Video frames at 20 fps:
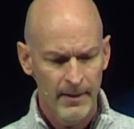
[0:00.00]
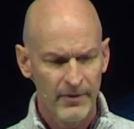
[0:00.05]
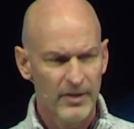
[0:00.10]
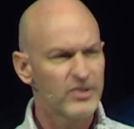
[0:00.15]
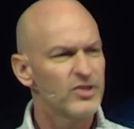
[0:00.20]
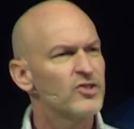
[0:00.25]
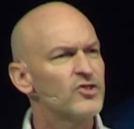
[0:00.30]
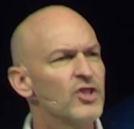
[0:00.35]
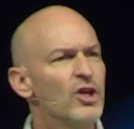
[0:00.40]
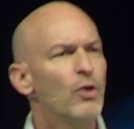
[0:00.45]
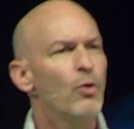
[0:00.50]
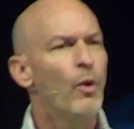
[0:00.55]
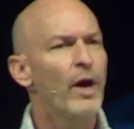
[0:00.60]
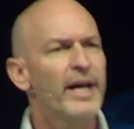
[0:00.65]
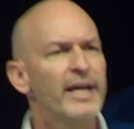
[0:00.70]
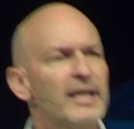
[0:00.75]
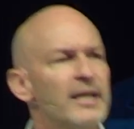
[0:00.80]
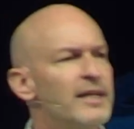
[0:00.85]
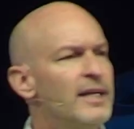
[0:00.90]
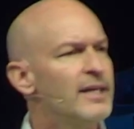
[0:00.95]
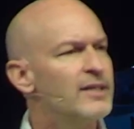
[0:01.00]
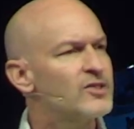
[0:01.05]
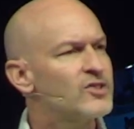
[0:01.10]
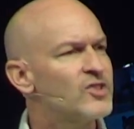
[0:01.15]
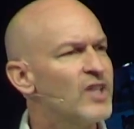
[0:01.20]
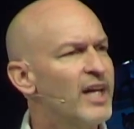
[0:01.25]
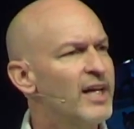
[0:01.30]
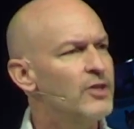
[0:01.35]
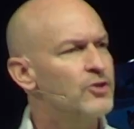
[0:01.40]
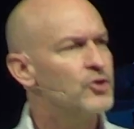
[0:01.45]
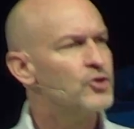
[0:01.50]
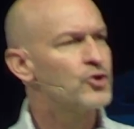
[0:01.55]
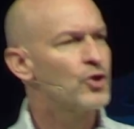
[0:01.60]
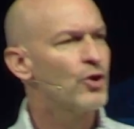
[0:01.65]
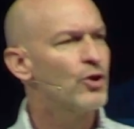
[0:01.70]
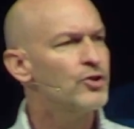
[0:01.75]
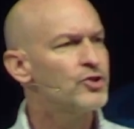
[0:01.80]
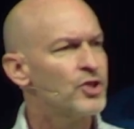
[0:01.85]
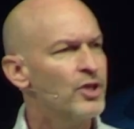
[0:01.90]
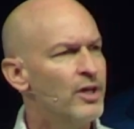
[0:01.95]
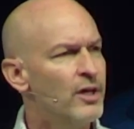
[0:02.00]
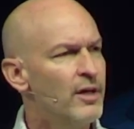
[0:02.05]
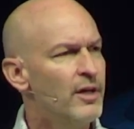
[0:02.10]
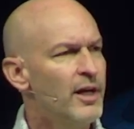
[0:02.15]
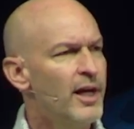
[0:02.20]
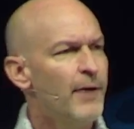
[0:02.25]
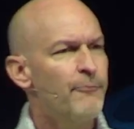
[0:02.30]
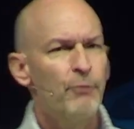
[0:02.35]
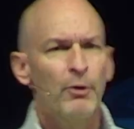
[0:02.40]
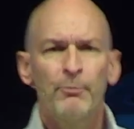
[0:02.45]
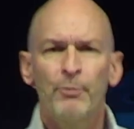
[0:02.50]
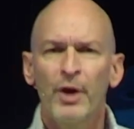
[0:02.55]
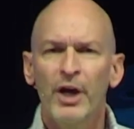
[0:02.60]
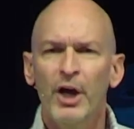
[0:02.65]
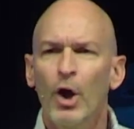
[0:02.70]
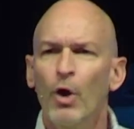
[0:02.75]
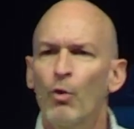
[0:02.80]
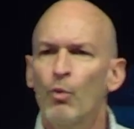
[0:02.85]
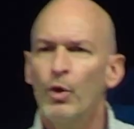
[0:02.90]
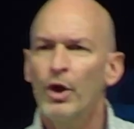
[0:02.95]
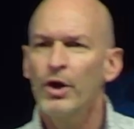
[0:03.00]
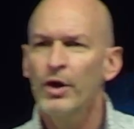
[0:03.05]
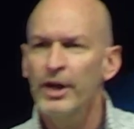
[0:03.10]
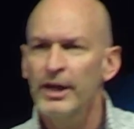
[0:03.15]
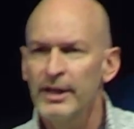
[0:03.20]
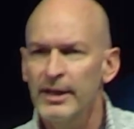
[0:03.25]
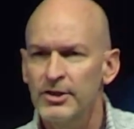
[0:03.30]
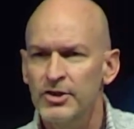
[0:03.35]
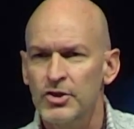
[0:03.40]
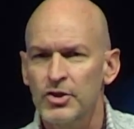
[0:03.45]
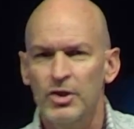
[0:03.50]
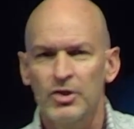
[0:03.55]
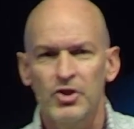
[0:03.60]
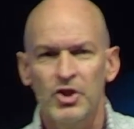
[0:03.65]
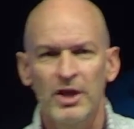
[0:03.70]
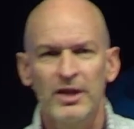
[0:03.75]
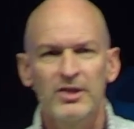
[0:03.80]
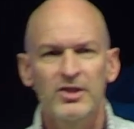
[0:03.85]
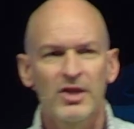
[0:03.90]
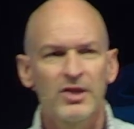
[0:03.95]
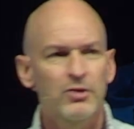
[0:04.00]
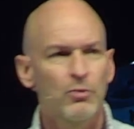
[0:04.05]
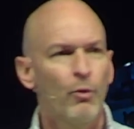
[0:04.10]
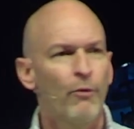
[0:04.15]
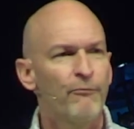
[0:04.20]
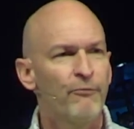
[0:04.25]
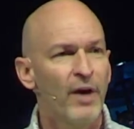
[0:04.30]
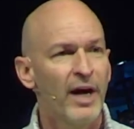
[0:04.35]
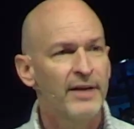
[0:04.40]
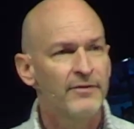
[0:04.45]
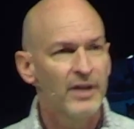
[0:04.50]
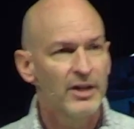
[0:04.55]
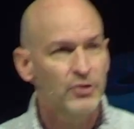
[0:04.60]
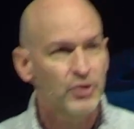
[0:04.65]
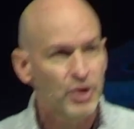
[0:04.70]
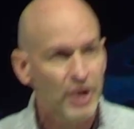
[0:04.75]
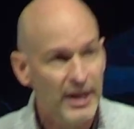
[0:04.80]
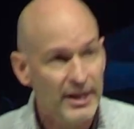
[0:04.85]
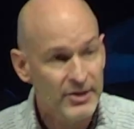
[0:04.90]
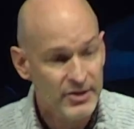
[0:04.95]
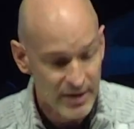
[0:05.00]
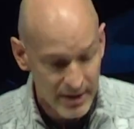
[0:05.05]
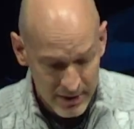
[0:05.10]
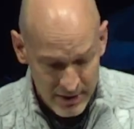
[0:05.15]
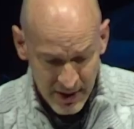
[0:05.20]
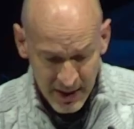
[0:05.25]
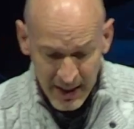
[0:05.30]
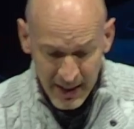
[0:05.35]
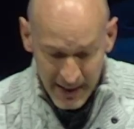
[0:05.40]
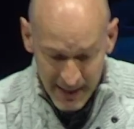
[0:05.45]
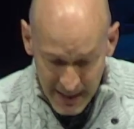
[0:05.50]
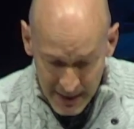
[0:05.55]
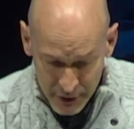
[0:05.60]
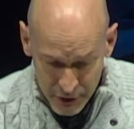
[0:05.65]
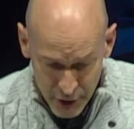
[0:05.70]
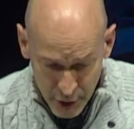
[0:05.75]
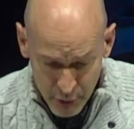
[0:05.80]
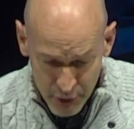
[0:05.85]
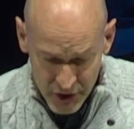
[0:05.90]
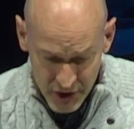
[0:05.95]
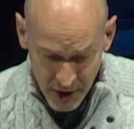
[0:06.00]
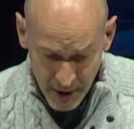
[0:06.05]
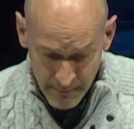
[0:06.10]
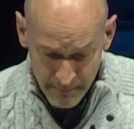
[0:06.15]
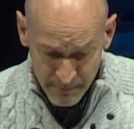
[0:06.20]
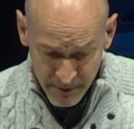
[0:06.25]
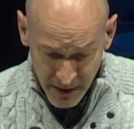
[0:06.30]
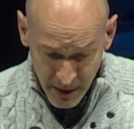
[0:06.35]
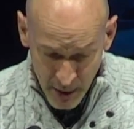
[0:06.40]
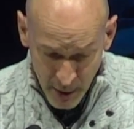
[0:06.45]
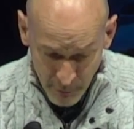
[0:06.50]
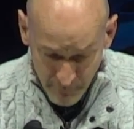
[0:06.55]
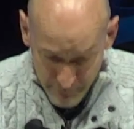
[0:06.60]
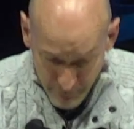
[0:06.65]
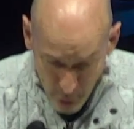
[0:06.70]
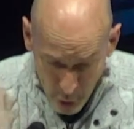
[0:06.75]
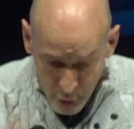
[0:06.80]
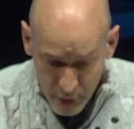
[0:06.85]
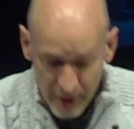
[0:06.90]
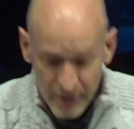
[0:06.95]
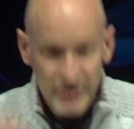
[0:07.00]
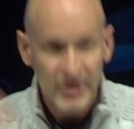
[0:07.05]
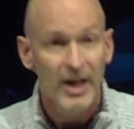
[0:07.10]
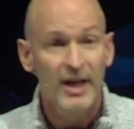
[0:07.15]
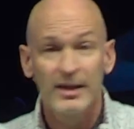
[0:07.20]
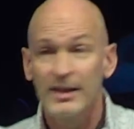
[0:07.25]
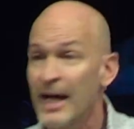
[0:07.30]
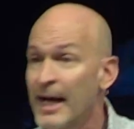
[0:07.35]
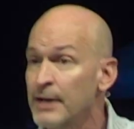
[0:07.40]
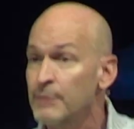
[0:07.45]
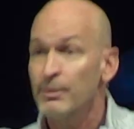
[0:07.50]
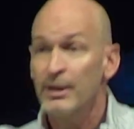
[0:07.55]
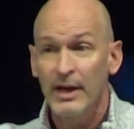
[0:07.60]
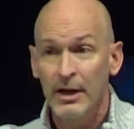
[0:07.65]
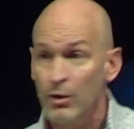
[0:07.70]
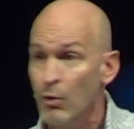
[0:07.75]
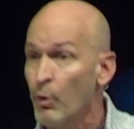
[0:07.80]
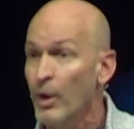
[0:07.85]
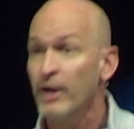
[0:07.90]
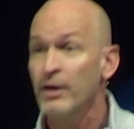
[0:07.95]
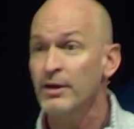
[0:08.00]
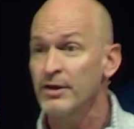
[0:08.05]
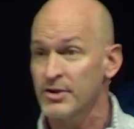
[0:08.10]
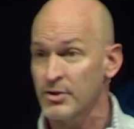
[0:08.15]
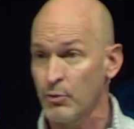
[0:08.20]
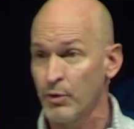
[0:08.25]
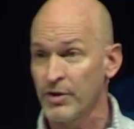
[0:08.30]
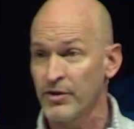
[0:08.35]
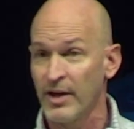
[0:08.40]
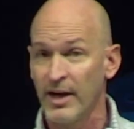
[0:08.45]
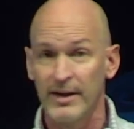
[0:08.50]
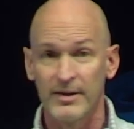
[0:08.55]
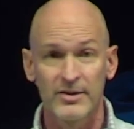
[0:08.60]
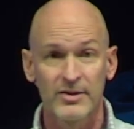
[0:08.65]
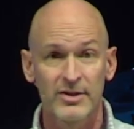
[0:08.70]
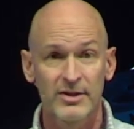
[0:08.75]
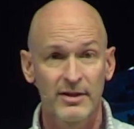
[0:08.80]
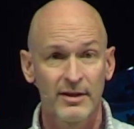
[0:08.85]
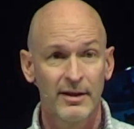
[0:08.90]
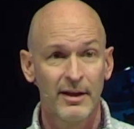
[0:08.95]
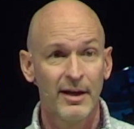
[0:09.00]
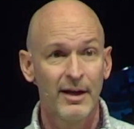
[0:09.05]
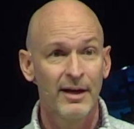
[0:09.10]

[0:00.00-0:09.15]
This is the awakening stage, church. If we bring our weariness to Jesus, we'll find that Jesus can do some focus, alignment, and awareness with us.